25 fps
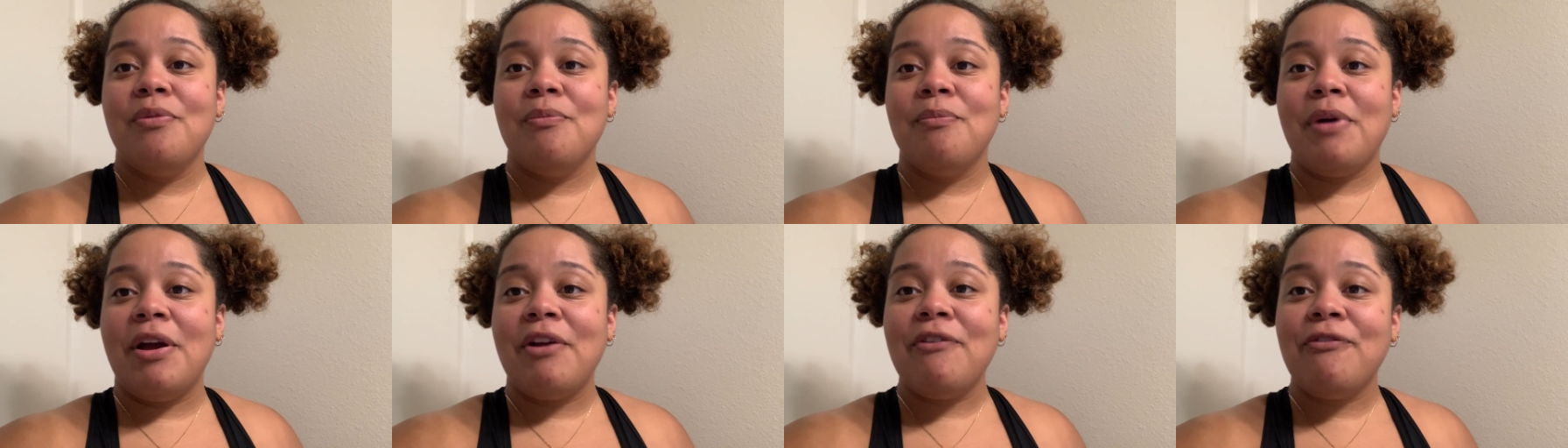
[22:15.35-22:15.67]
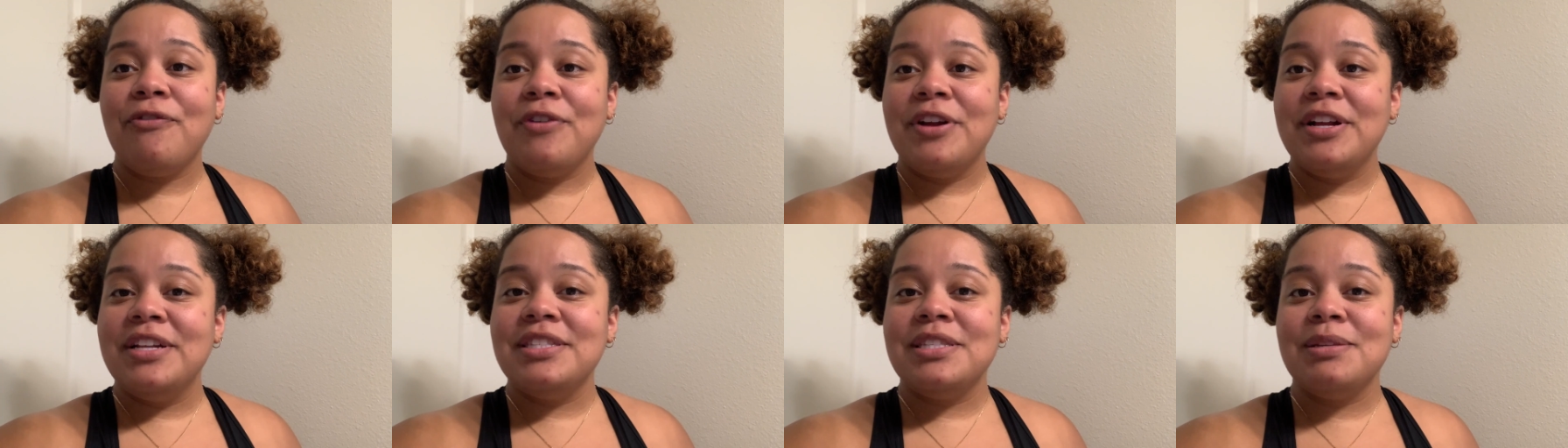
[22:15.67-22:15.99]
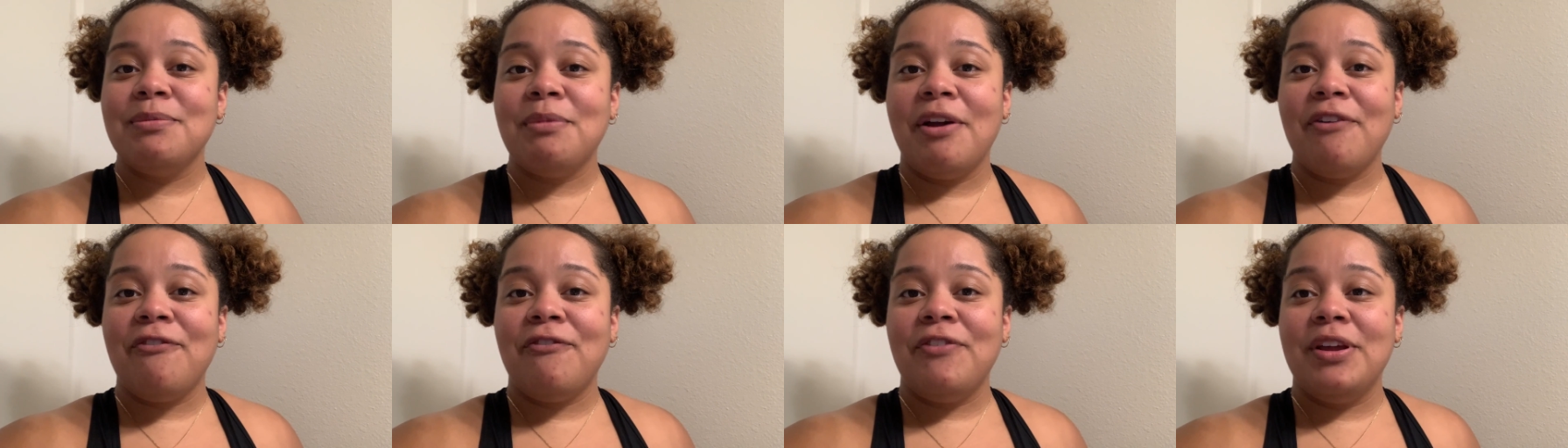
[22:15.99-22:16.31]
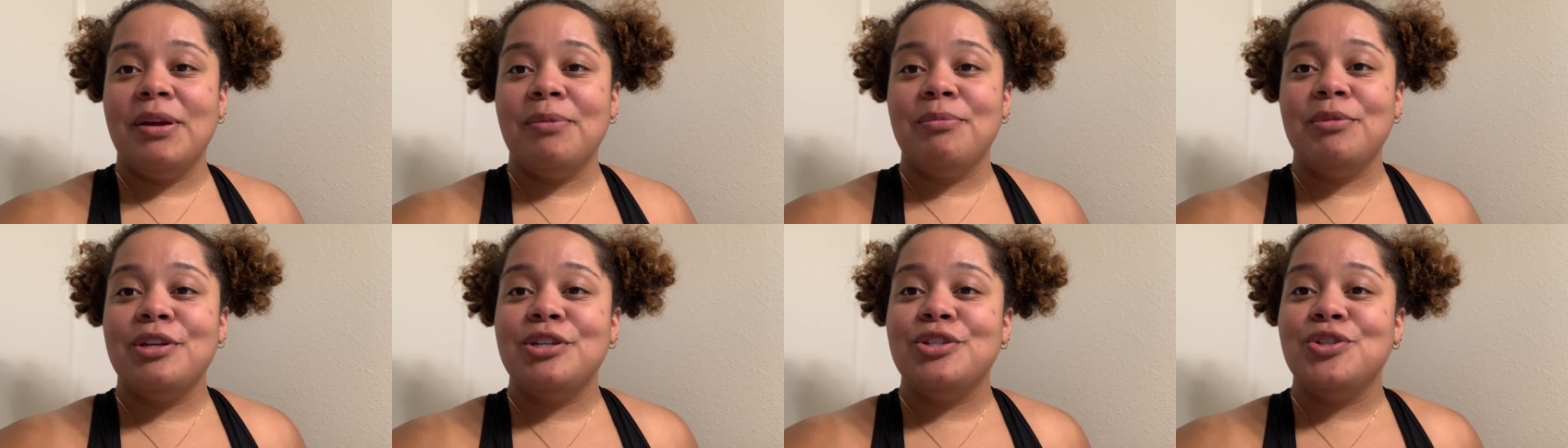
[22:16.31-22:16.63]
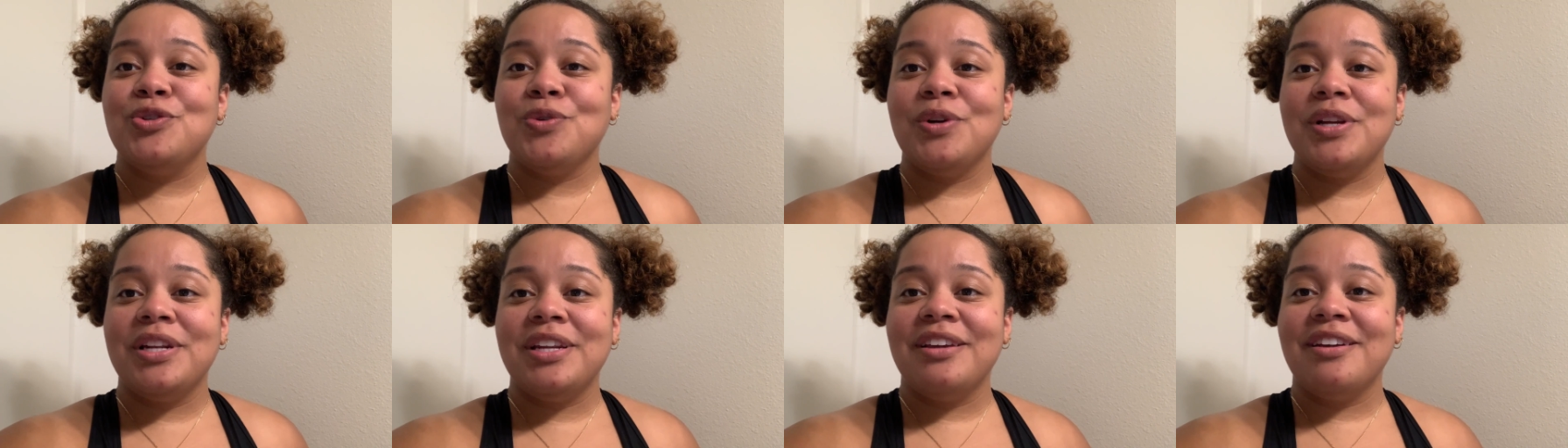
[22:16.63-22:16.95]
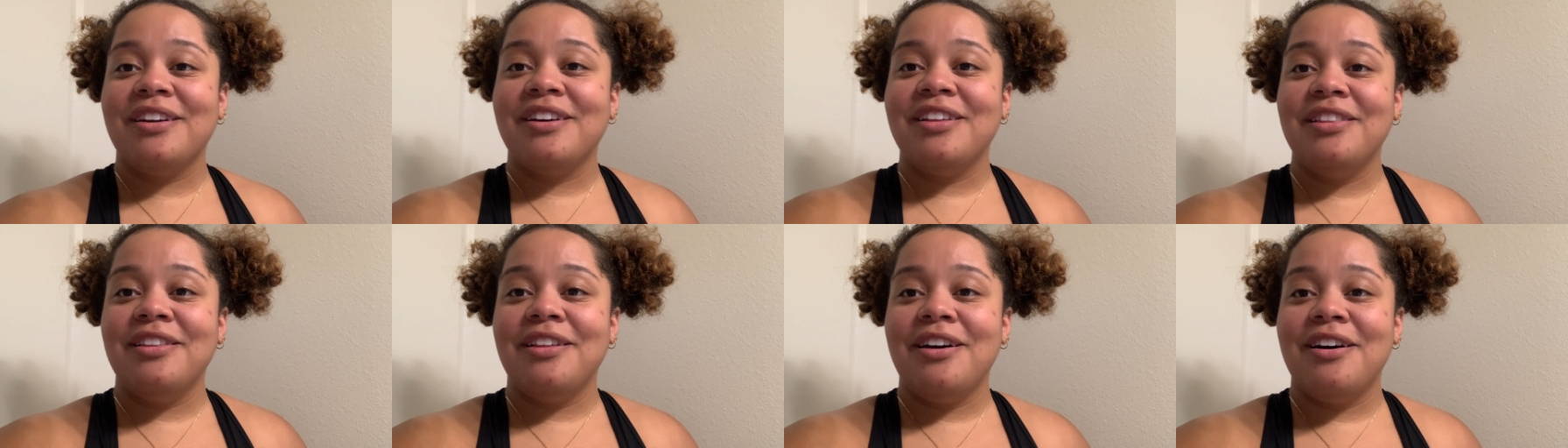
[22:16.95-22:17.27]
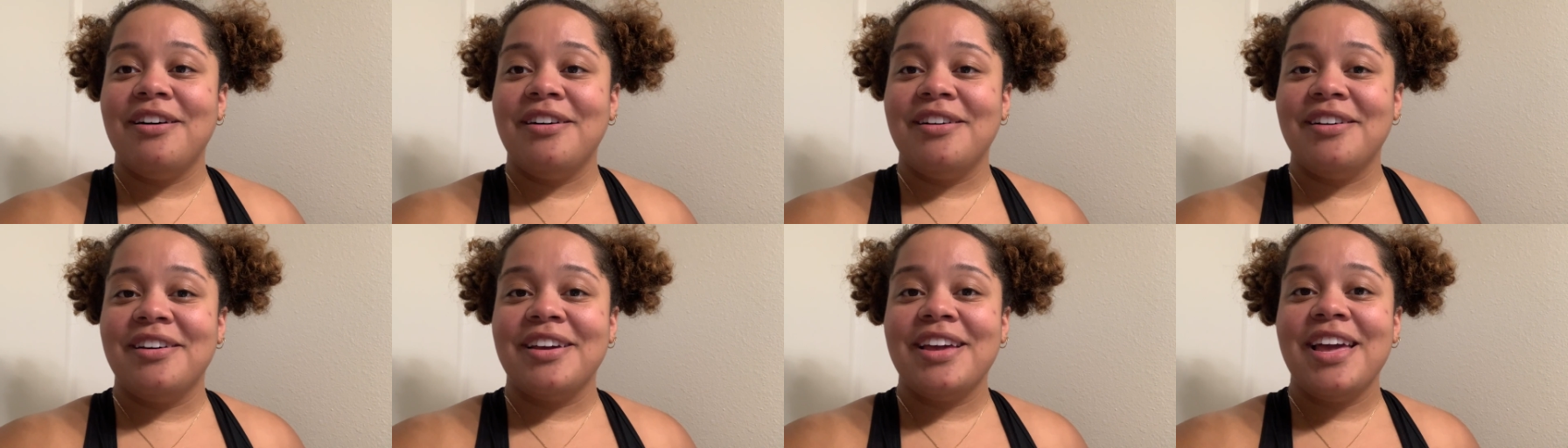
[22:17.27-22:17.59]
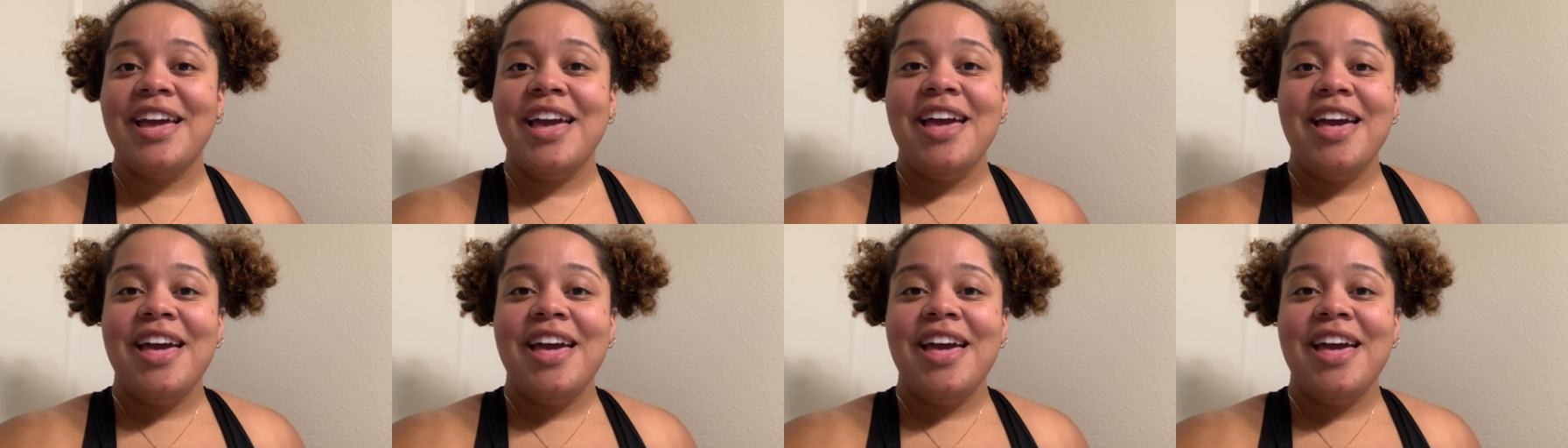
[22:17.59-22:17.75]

my friends and my family joining along